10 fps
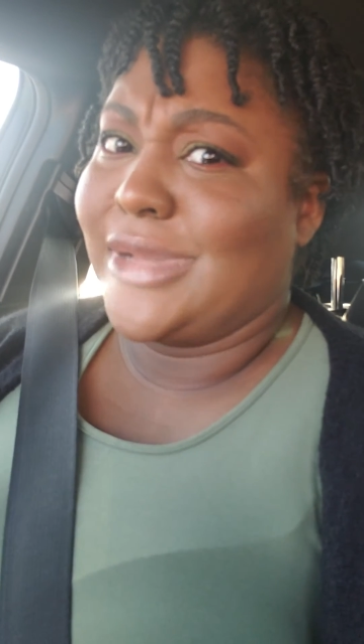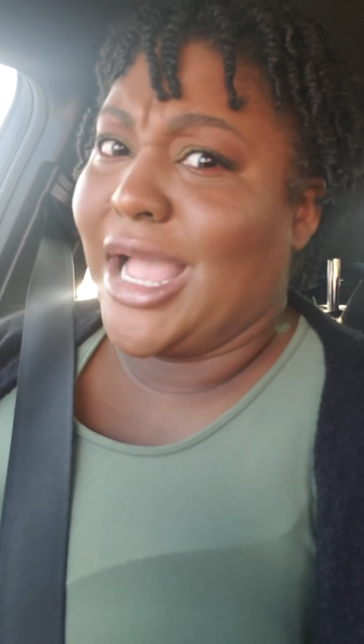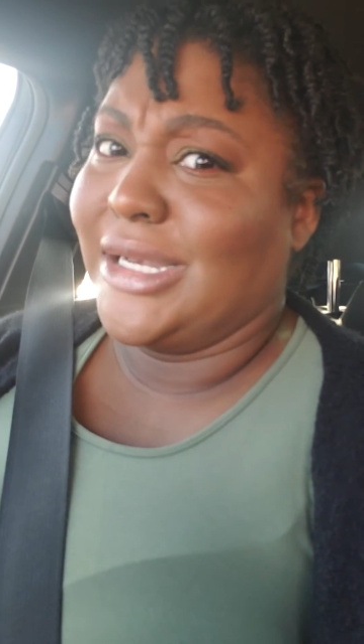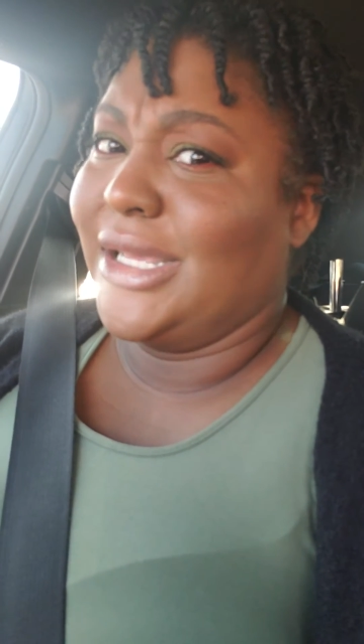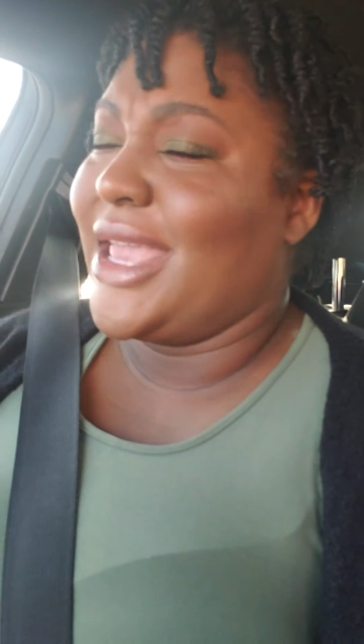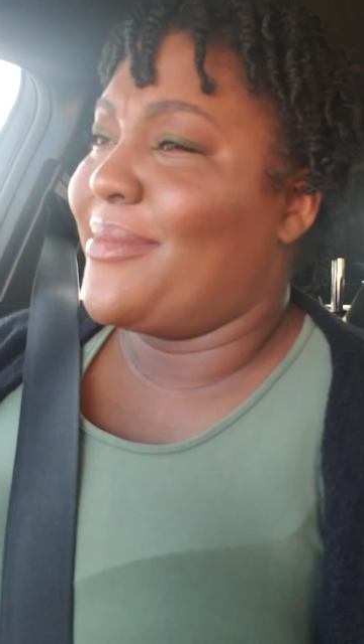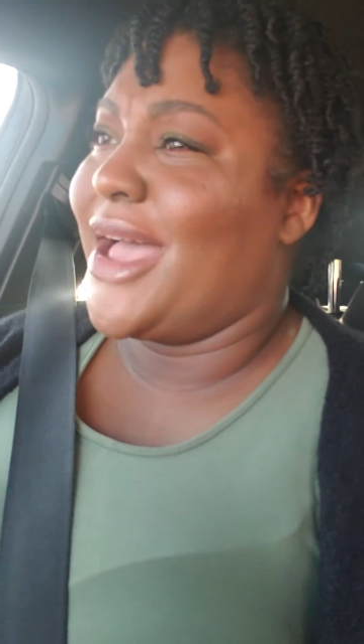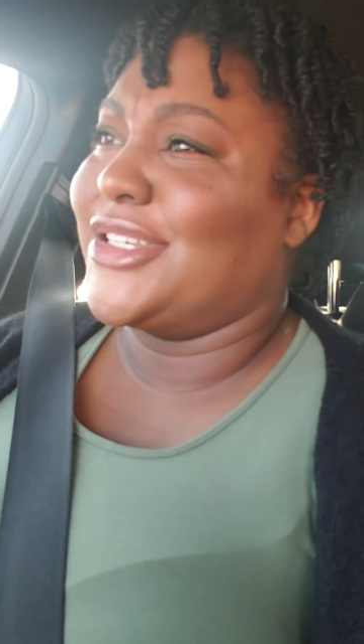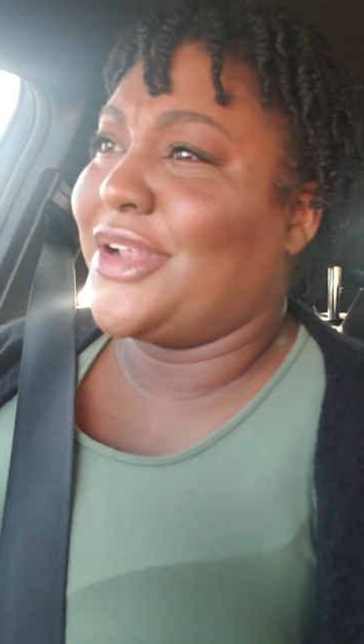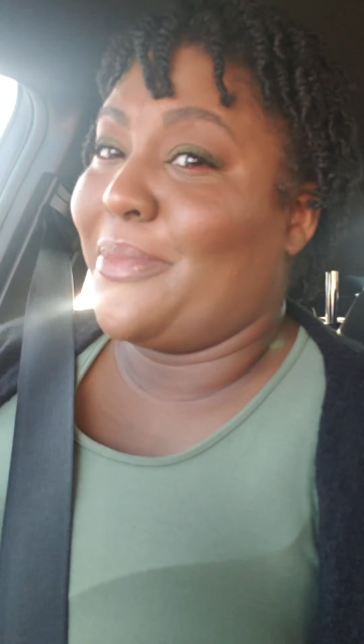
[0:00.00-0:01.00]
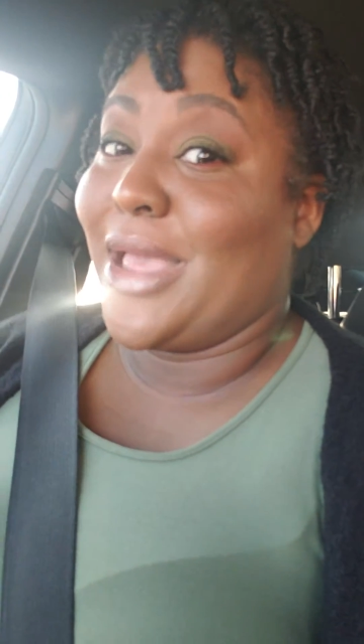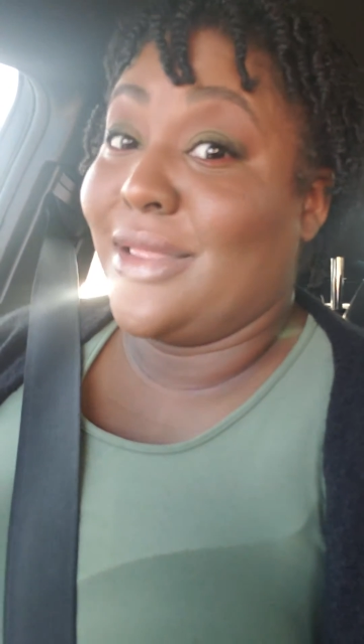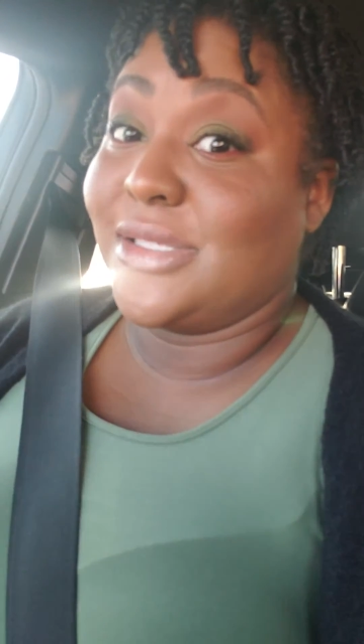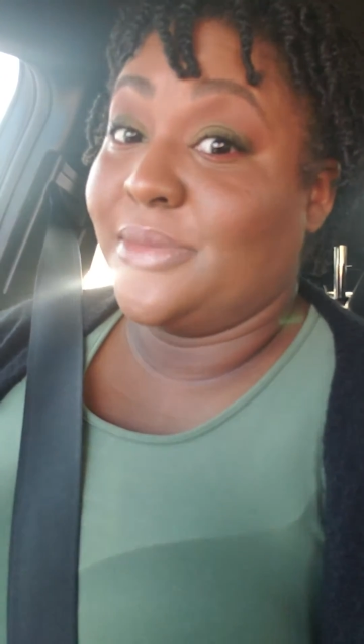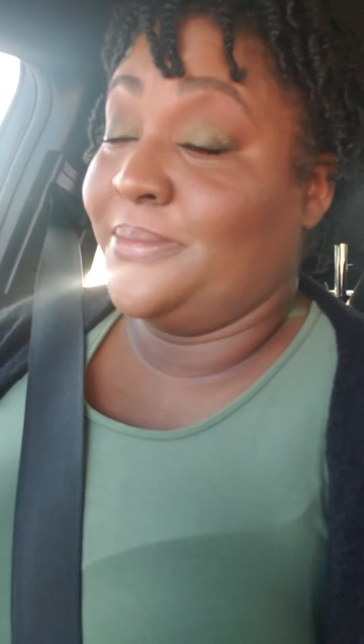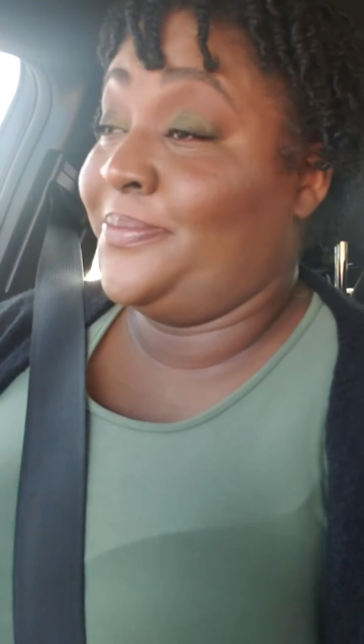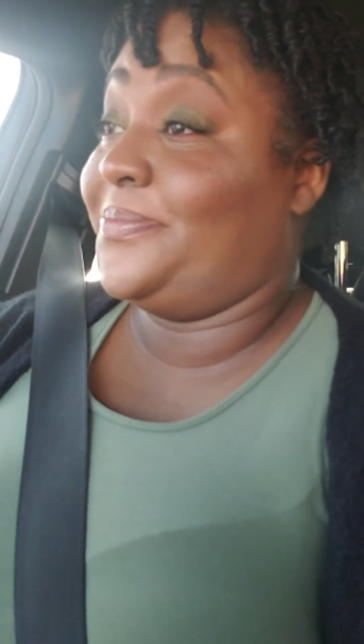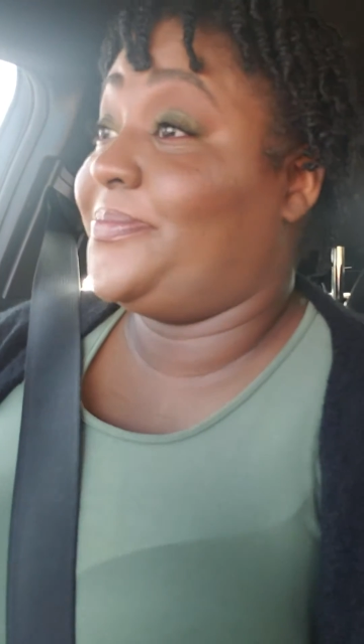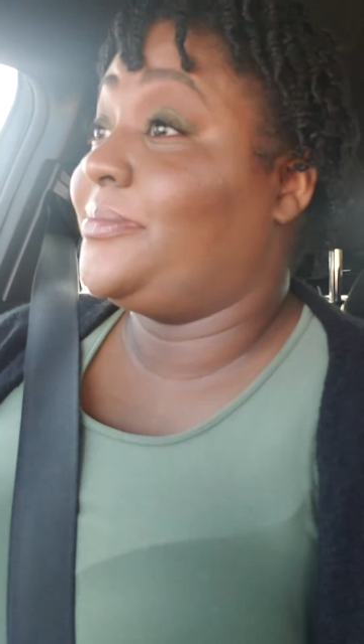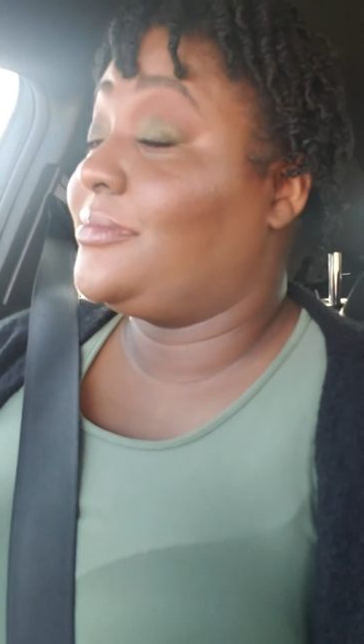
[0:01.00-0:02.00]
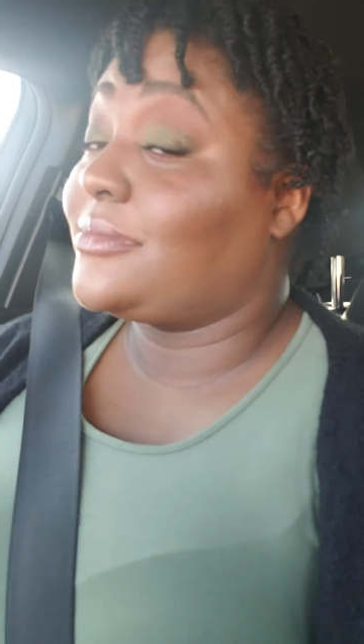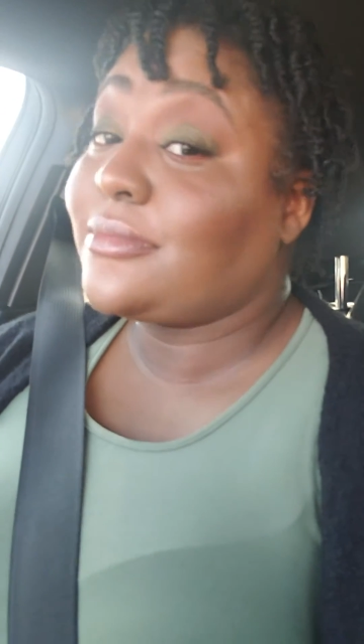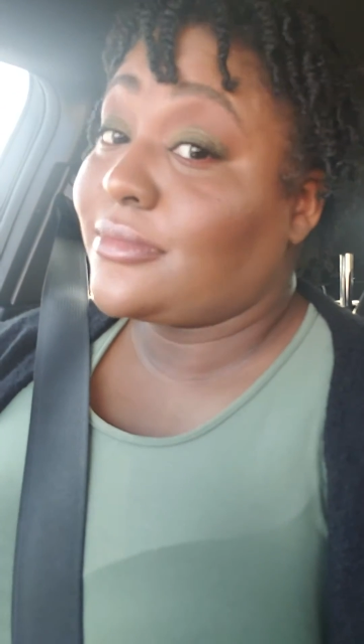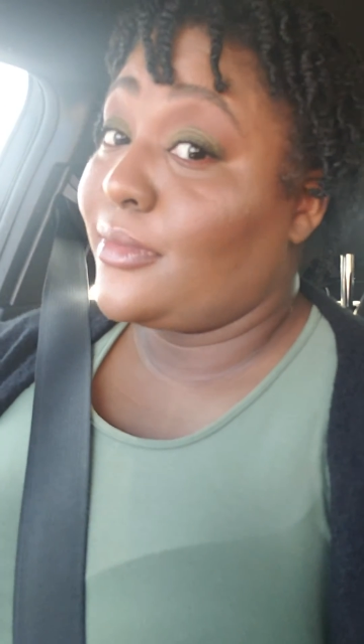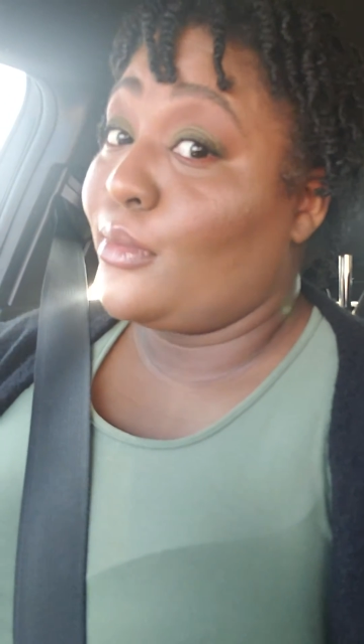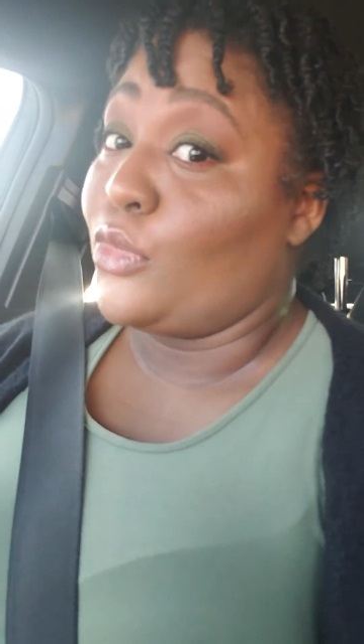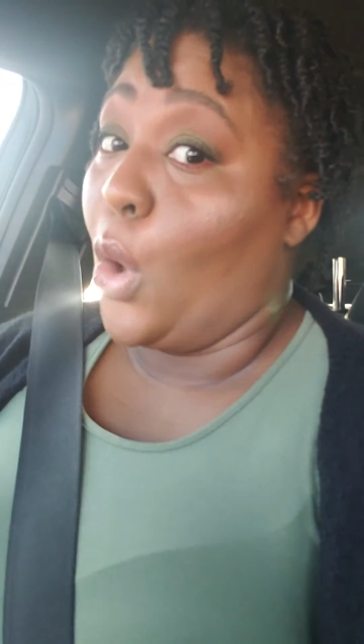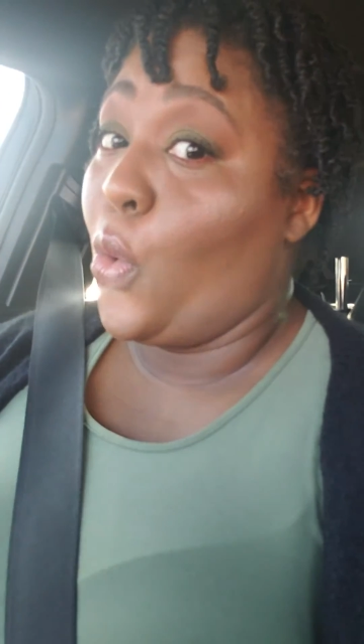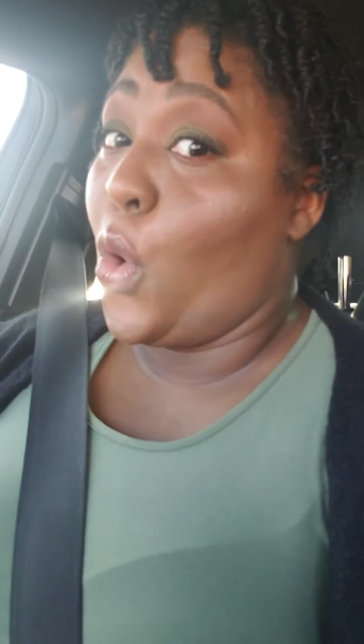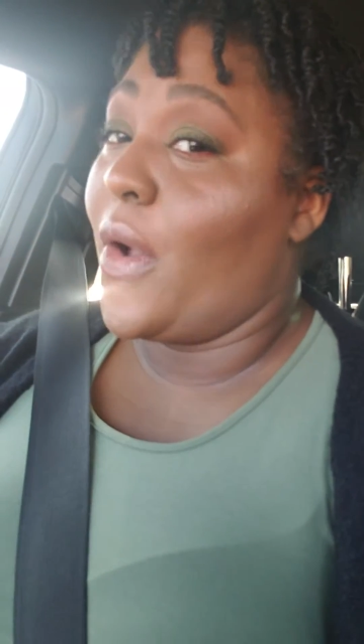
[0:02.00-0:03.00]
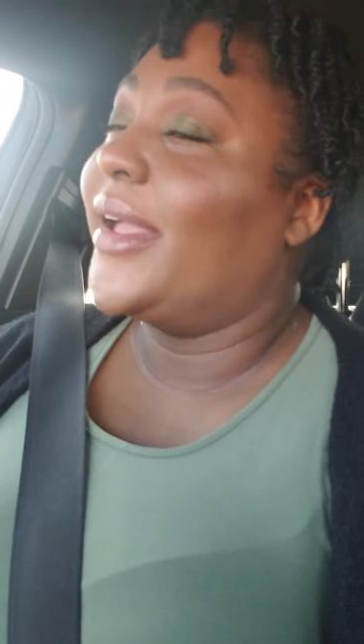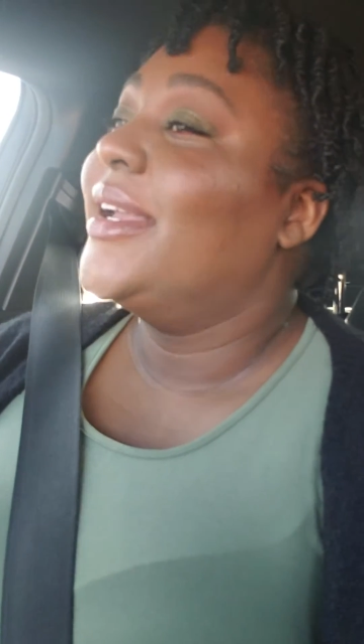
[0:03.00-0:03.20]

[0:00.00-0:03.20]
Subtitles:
I did get my eyeshadow palettes. Woo!